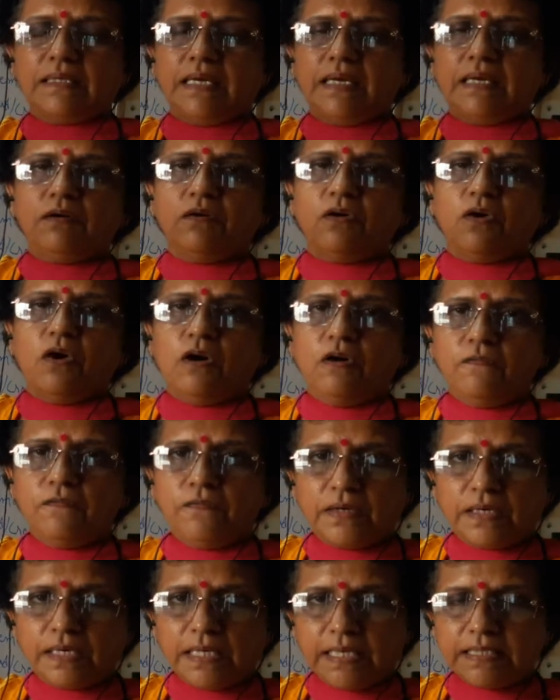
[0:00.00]
there of
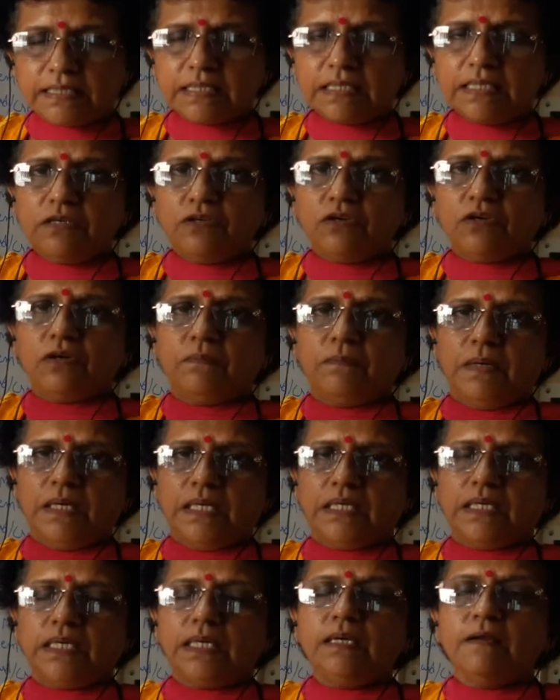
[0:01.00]
raising your
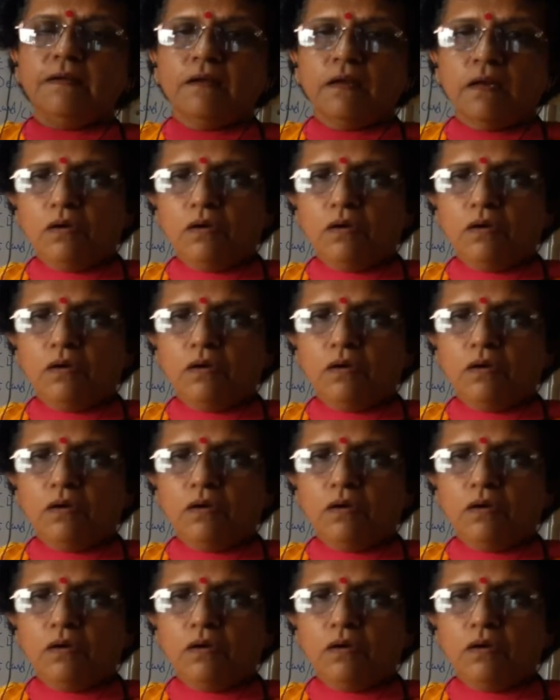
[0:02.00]
money.